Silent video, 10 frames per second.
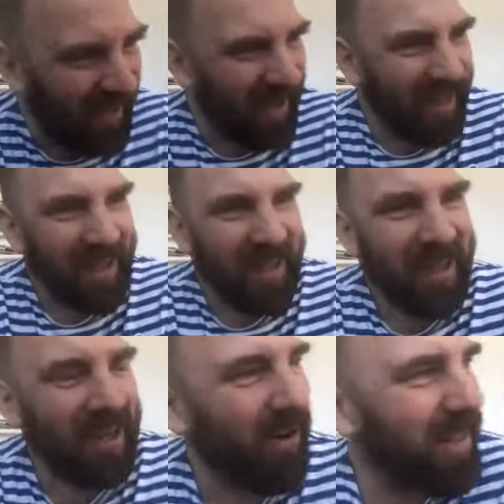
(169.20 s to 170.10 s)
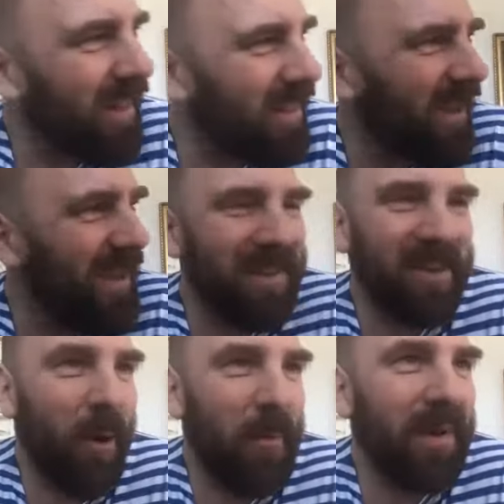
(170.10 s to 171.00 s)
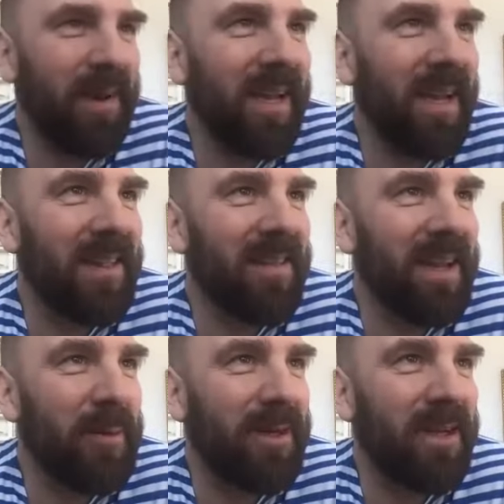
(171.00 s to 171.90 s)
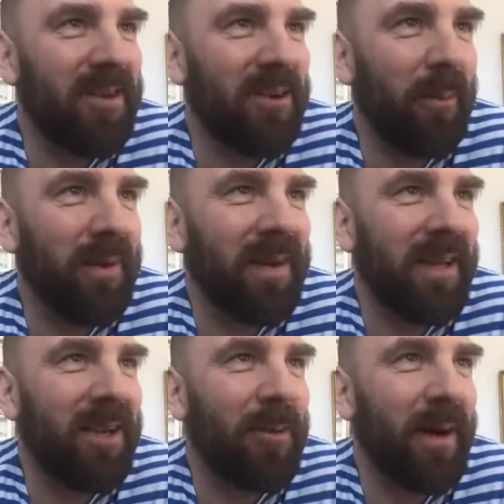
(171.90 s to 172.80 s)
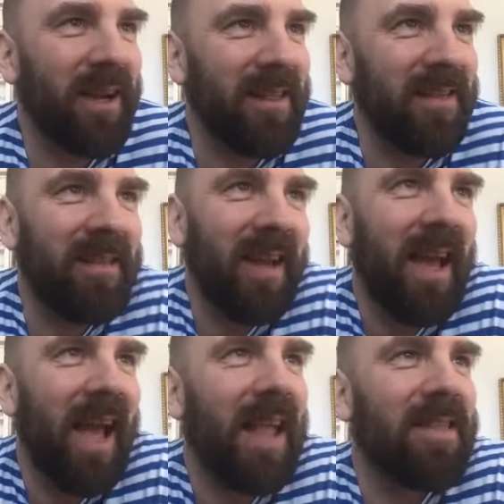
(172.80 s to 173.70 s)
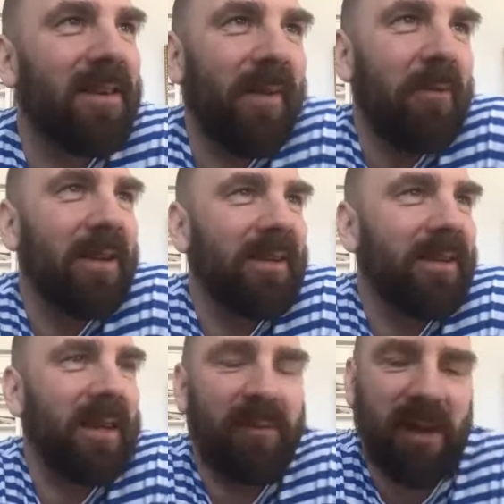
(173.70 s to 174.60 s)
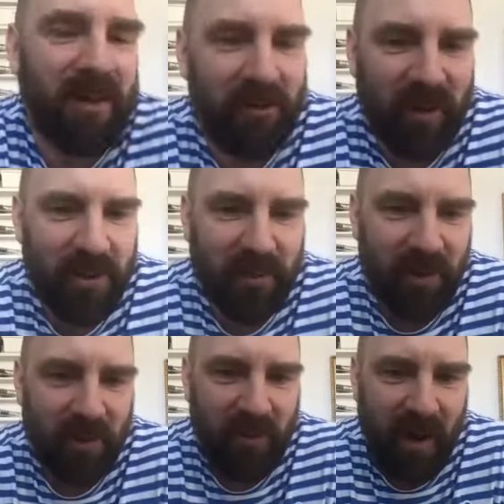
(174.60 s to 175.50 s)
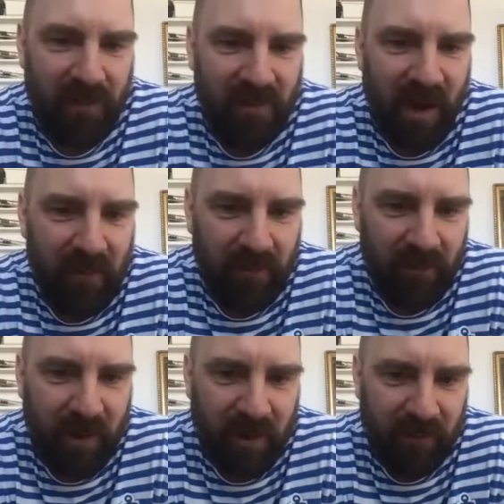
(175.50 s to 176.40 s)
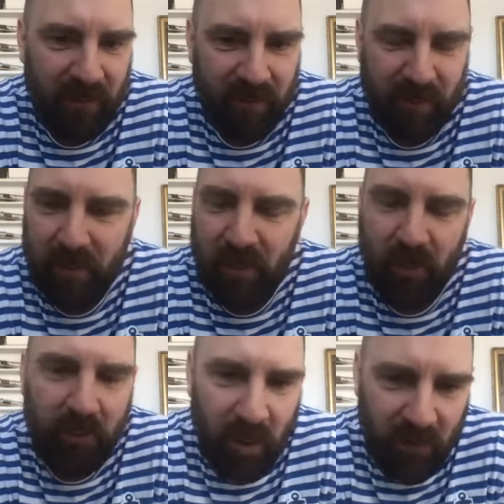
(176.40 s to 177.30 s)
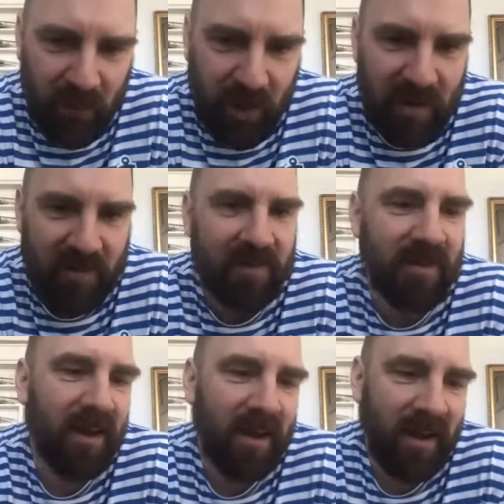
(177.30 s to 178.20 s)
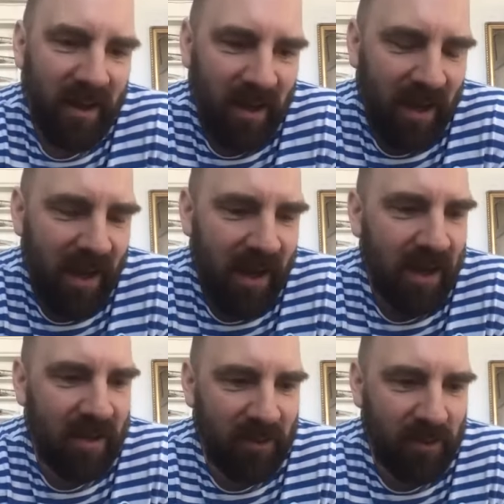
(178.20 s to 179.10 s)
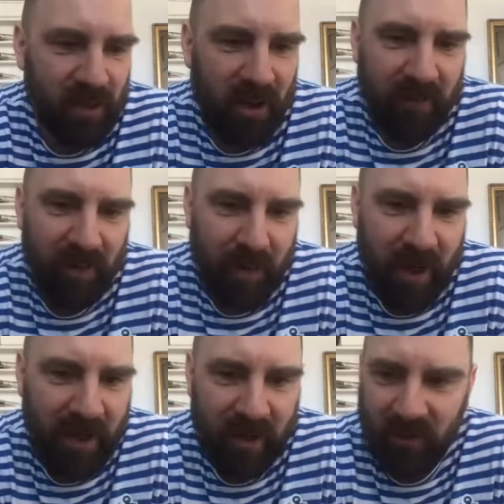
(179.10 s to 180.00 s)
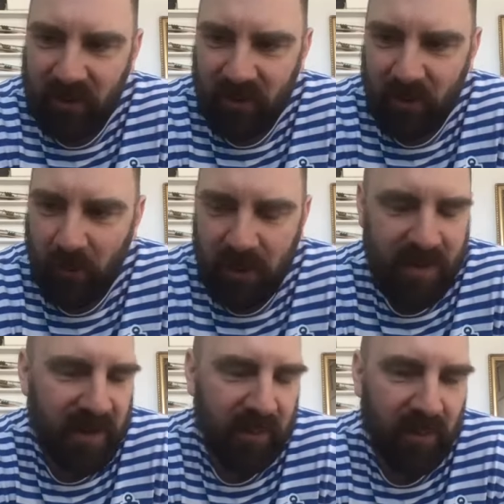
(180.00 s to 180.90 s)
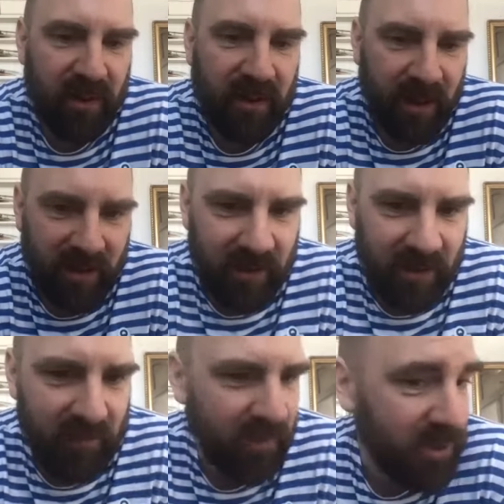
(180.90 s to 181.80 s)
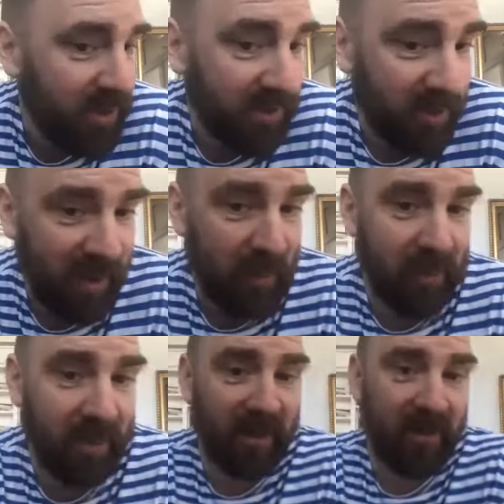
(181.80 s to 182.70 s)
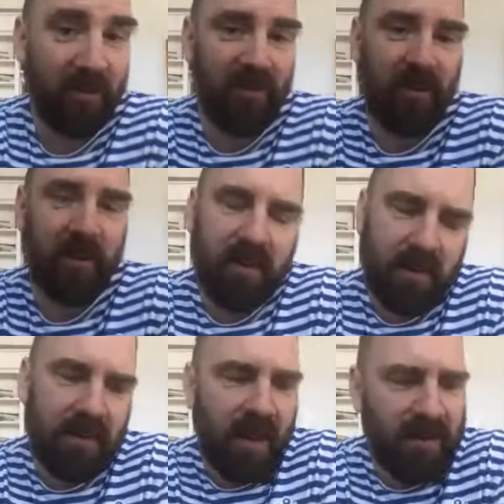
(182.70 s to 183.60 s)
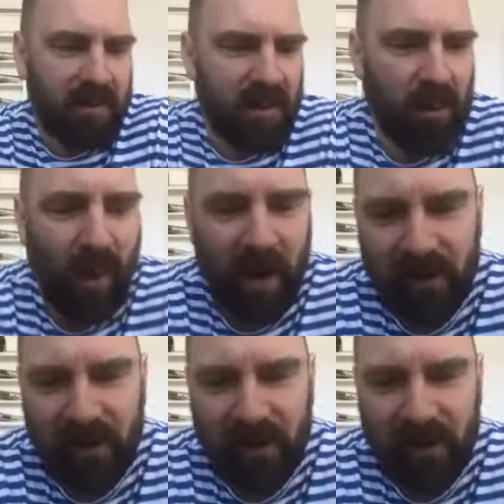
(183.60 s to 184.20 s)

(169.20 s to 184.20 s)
It's a company, it's a limited company, but it's a very difficult situation because we have people who work for us, and usually we pay the whole setup with the ticket income, which is not happening, so that's quite